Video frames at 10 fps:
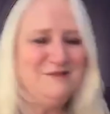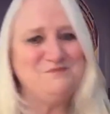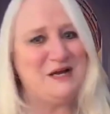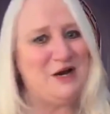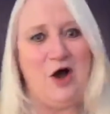
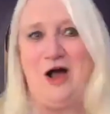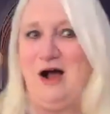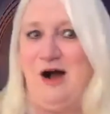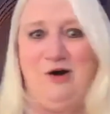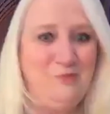but
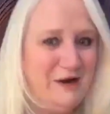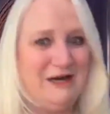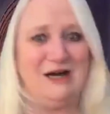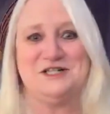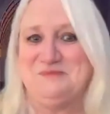oh my
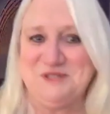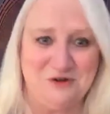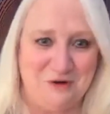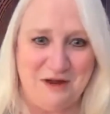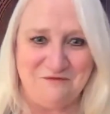gosh, I'm so
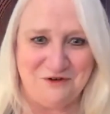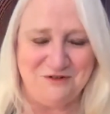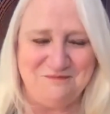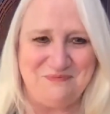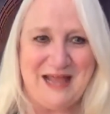
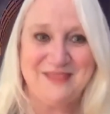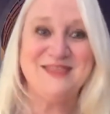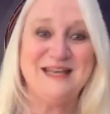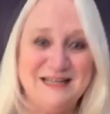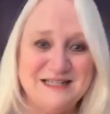grateful. And
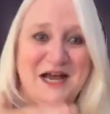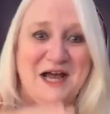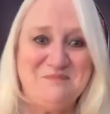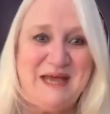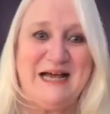then
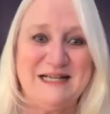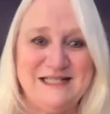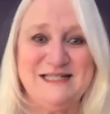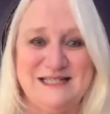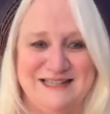time
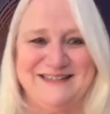passes.